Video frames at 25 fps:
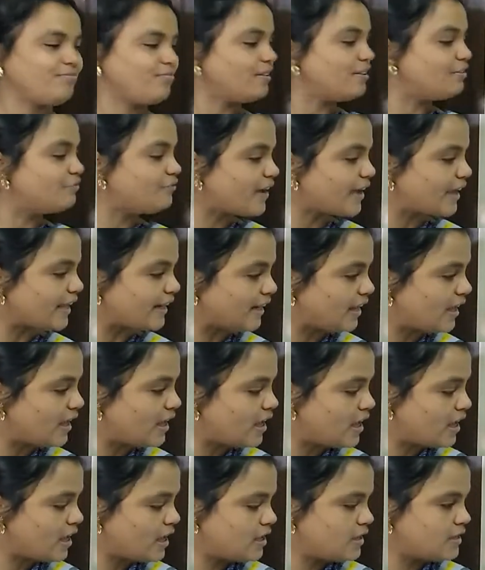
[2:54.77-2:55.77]
Fine.
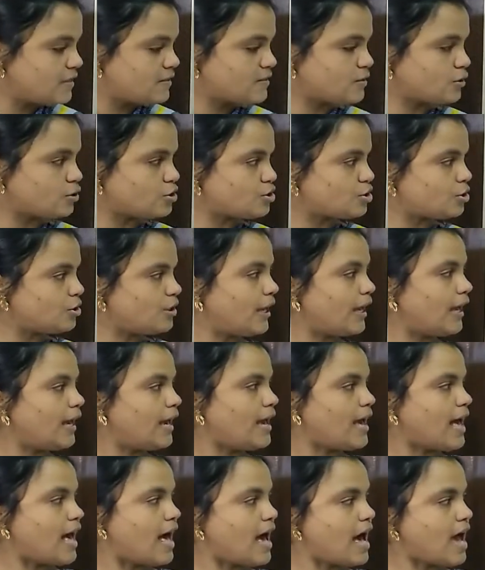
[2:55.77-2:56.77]
So today
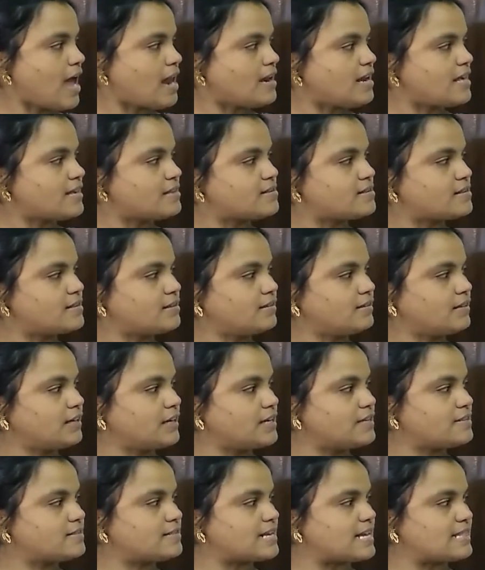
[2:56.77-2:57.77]
our lesson
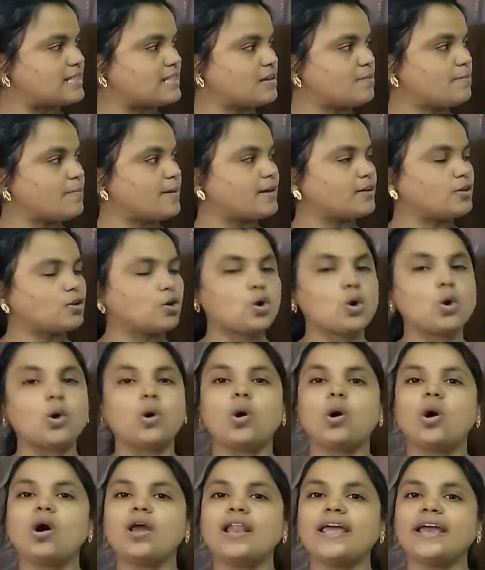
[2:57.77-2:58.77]
is nothing but
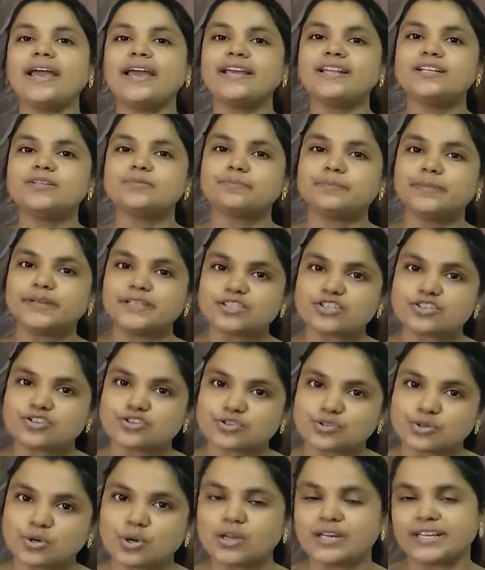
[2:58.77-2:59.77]
coal and
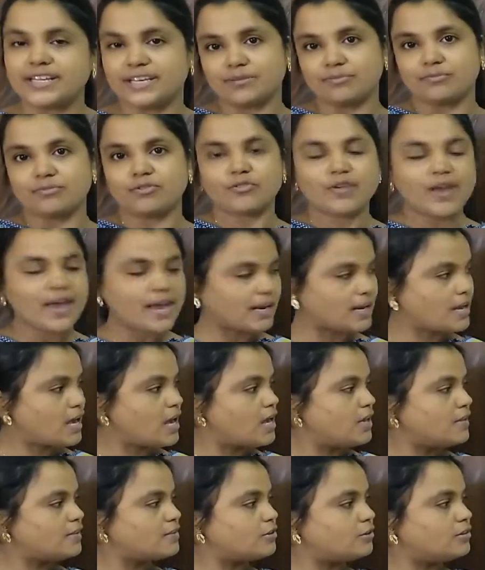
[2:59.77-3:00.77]
petroleum, right?
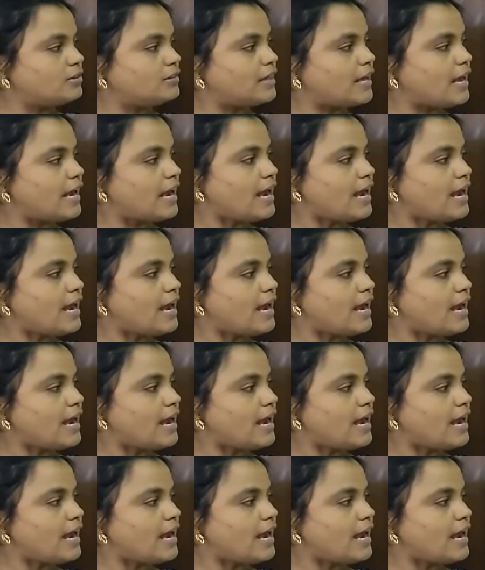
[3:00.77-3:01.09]
So they